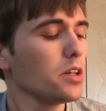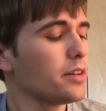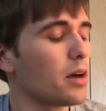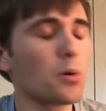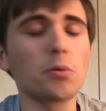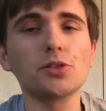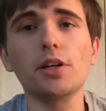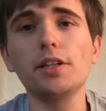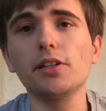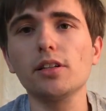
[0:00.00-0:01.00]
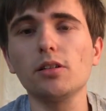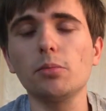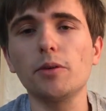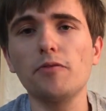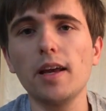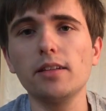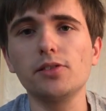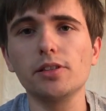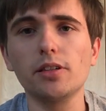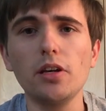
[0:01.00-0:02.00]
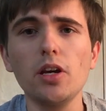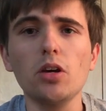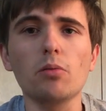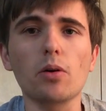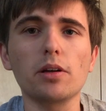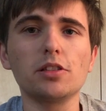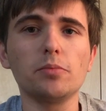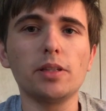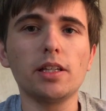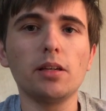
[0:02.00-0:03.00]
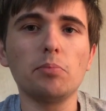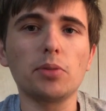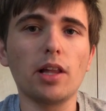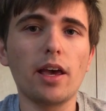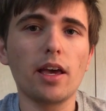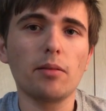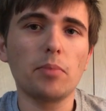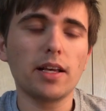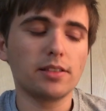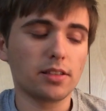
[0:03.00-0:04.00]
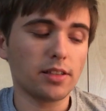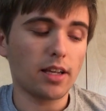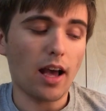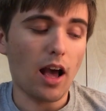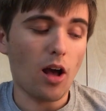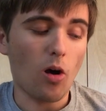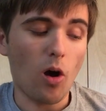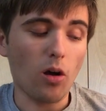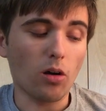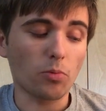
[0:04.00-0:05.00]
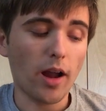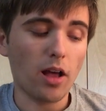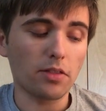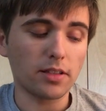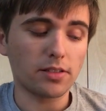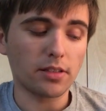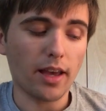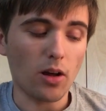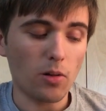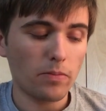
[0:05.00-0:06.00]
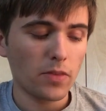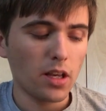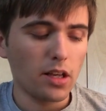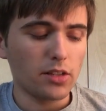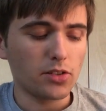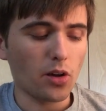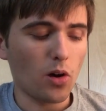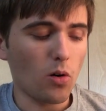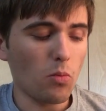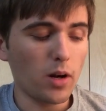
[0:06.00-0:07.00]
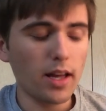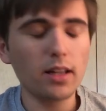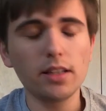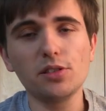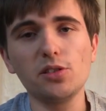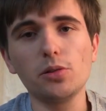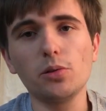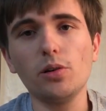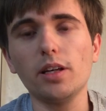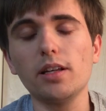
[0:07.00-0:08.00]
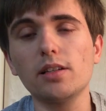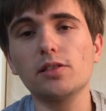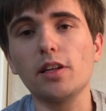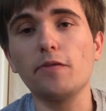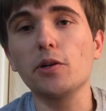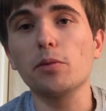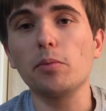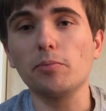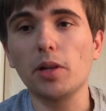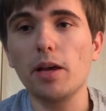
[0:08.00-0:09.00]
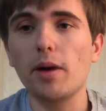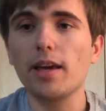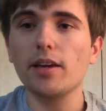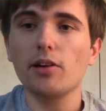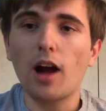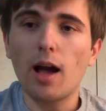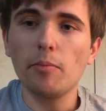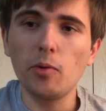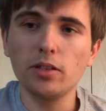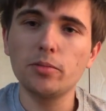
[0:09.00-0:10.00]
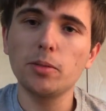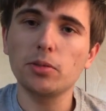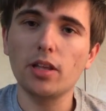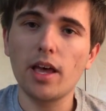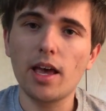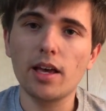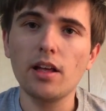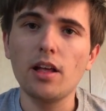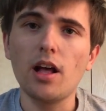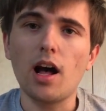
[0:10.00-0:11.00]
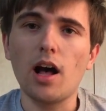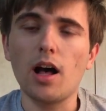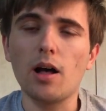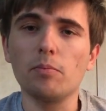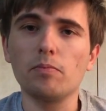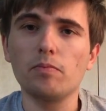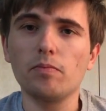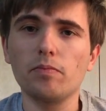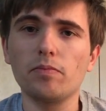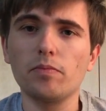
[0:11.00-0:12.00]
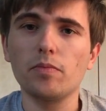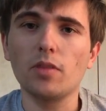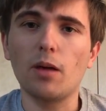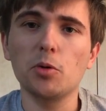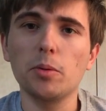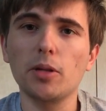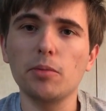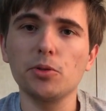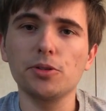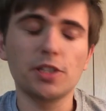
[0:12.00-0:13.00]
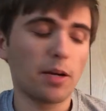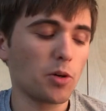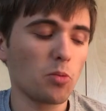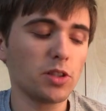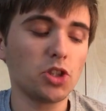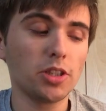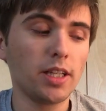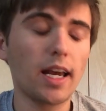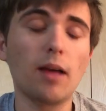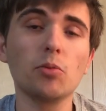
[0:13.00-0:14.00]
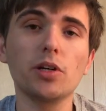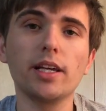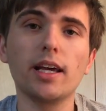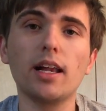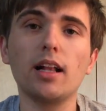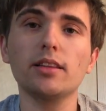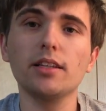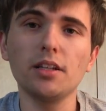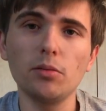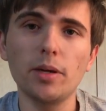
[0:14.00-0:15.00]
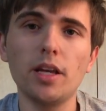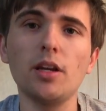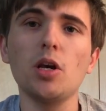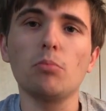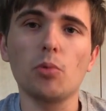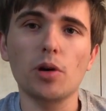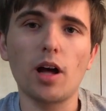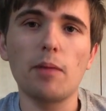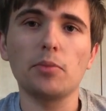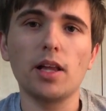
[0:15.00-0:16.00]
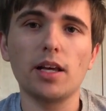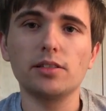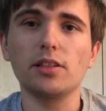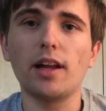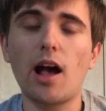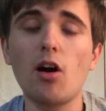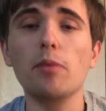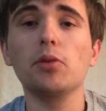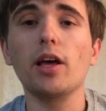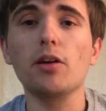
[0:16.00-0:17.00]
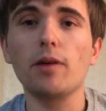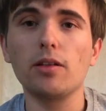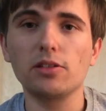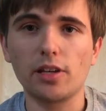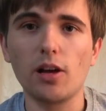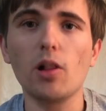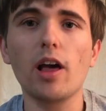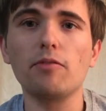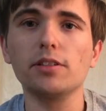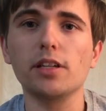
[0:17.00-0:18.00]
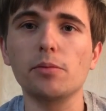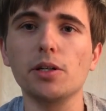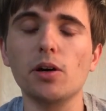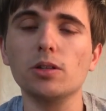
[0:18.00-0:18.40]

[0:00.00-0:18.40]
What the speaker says: Now when we're starting to get a little bit fancier, we're going to be playing basically around this scale. So what I like to do is, if you're playing by ear, I'm going to be playing Blueridge Cabin Home in G, and I'm going to get a little bit more complex in how I play around the scale every time we go.